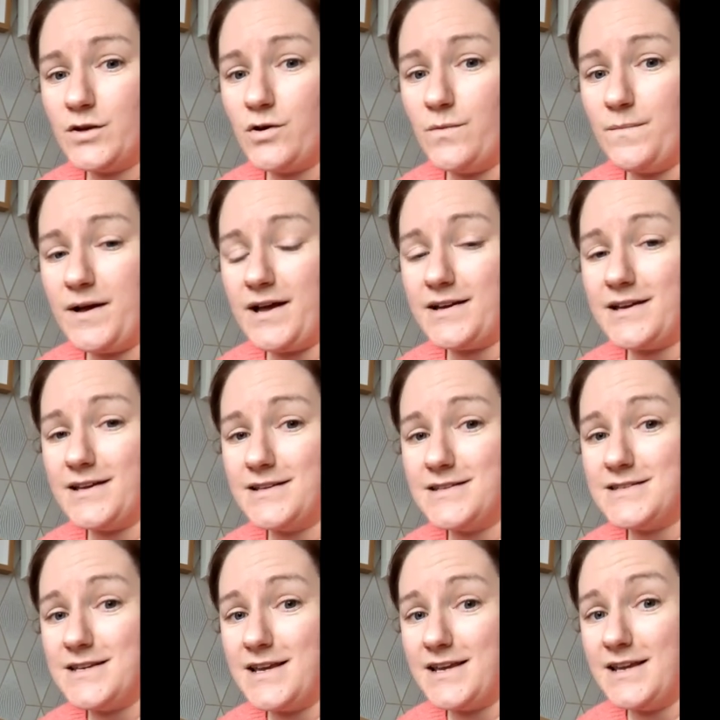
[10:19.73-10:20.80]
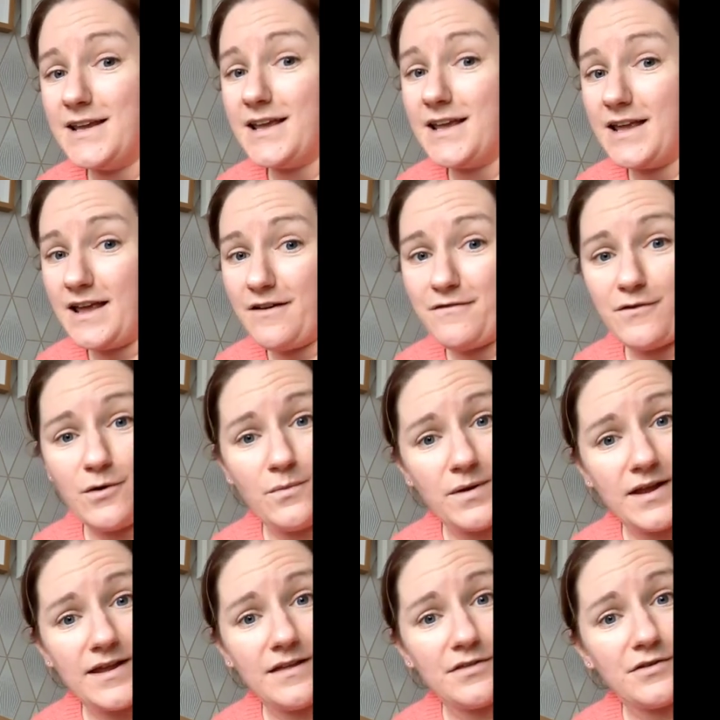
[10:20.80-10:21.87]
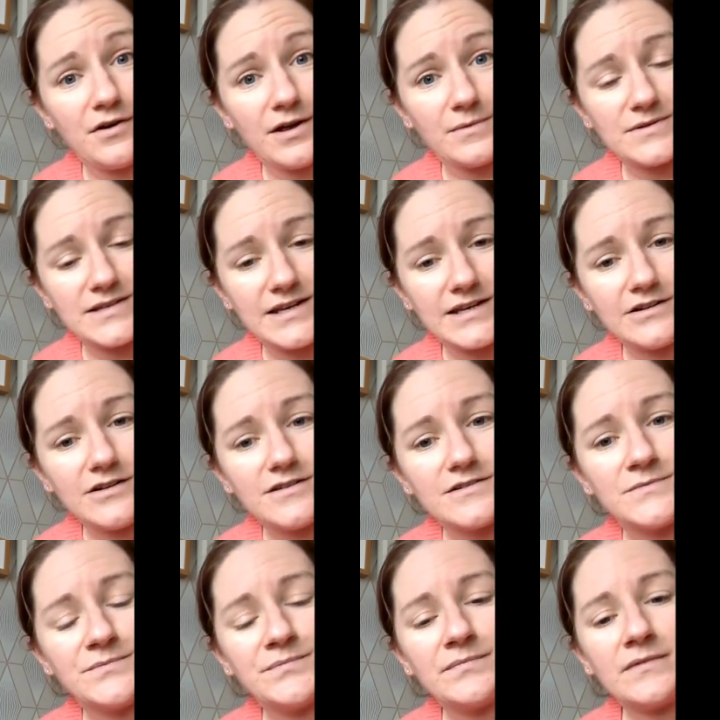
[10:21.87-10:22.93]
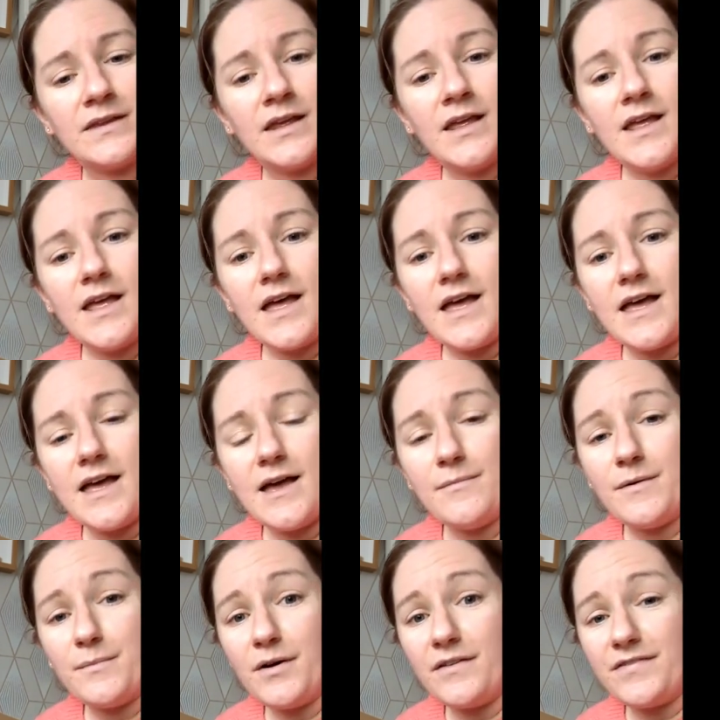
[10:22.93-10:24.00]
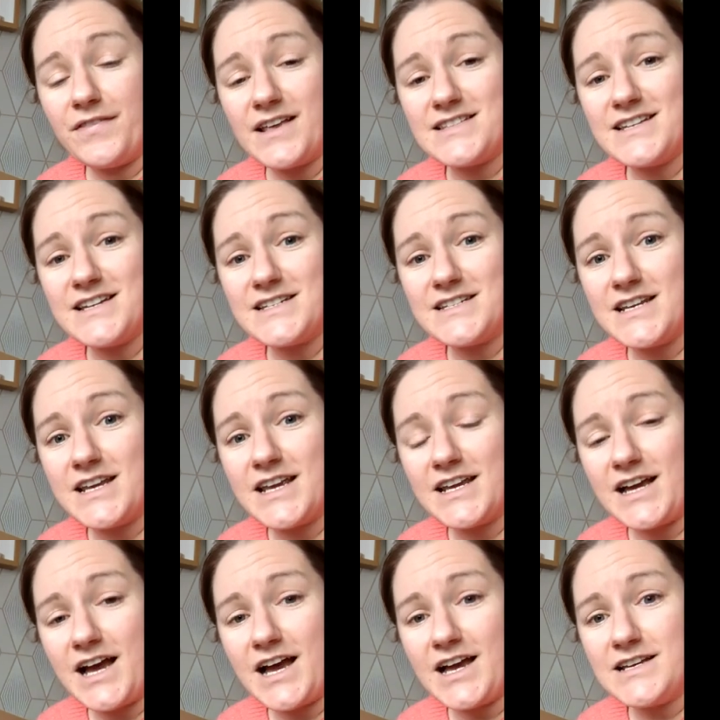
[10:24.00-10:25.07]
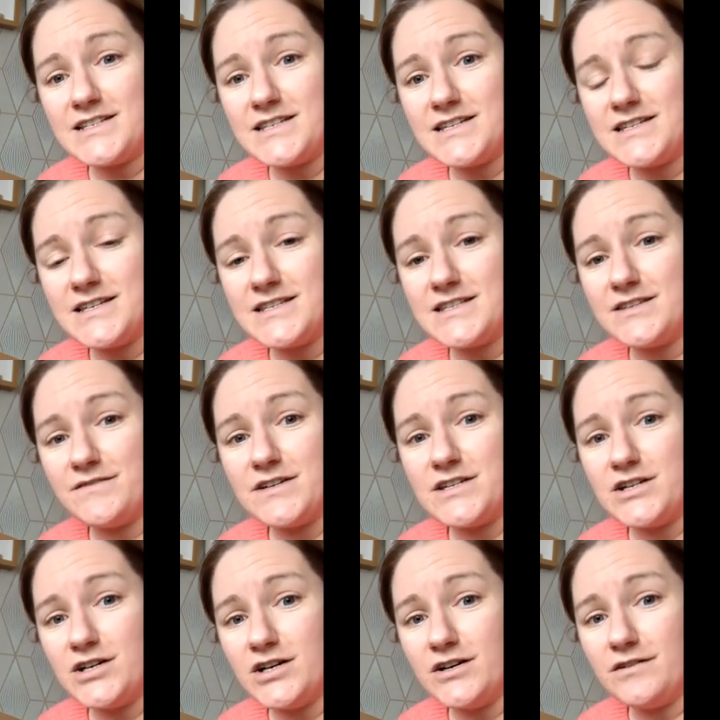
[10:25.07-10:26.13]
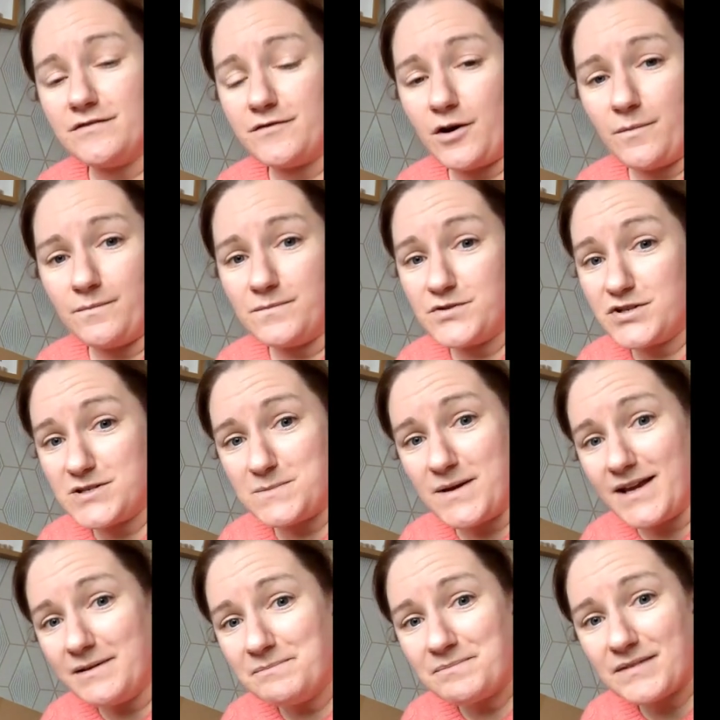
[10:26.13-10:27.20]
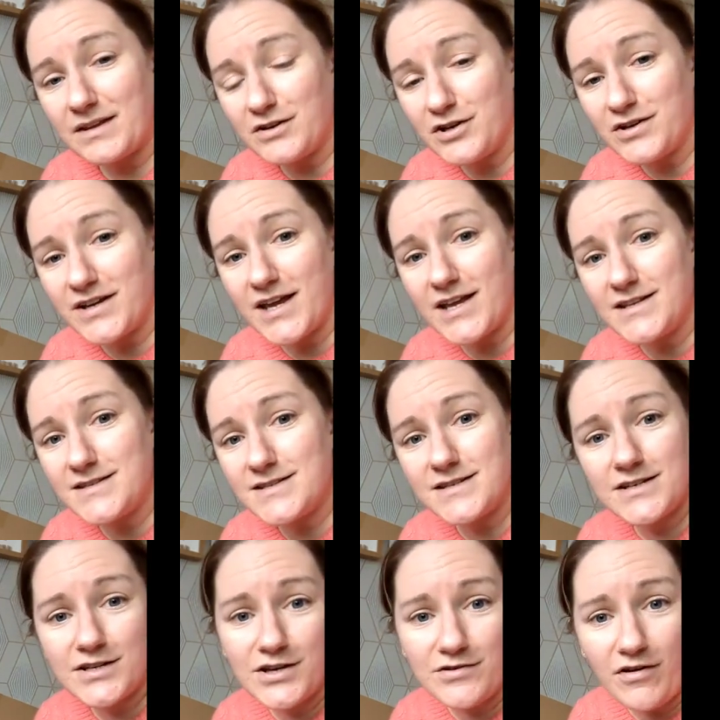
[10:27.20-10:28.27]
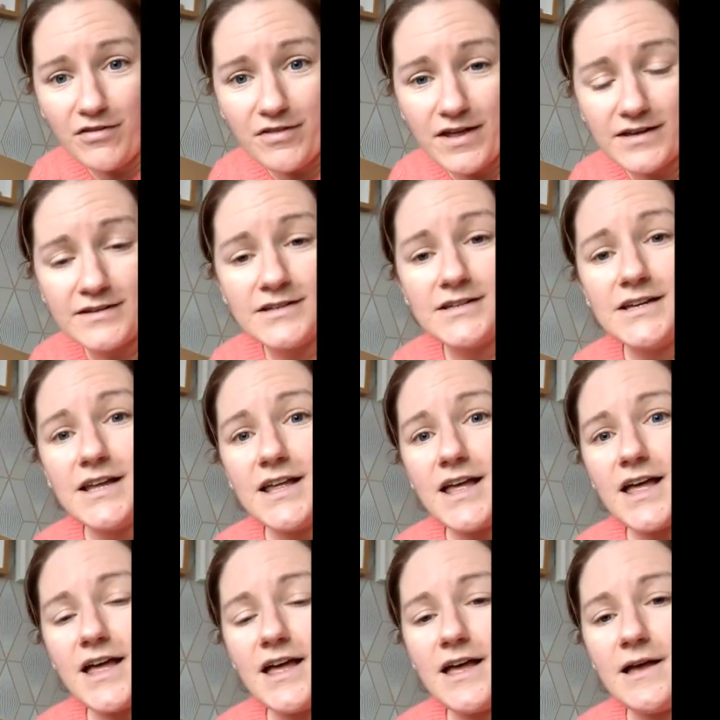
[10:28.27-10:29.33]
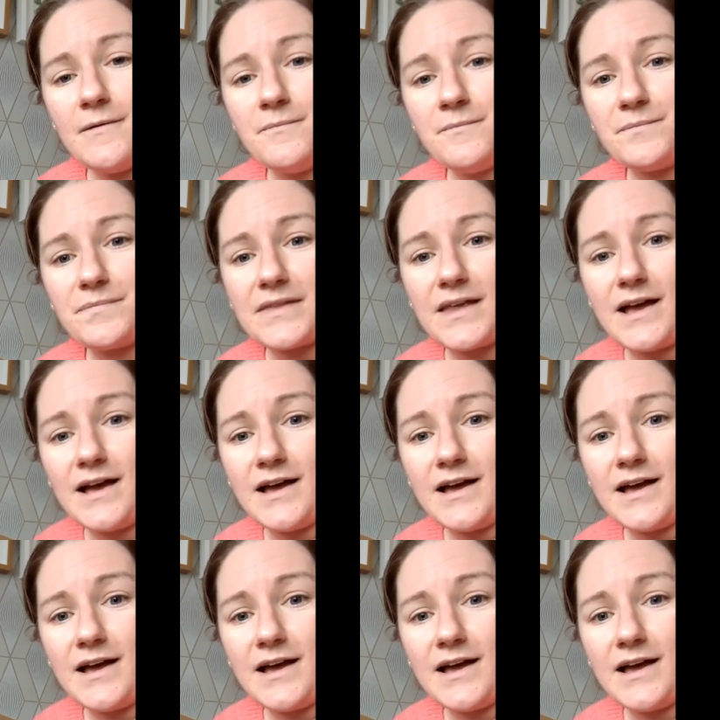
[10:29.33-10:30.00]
come back and see if we thought it was any good. But that's it today, guys. This is the video from just me. No kids, no nothing. And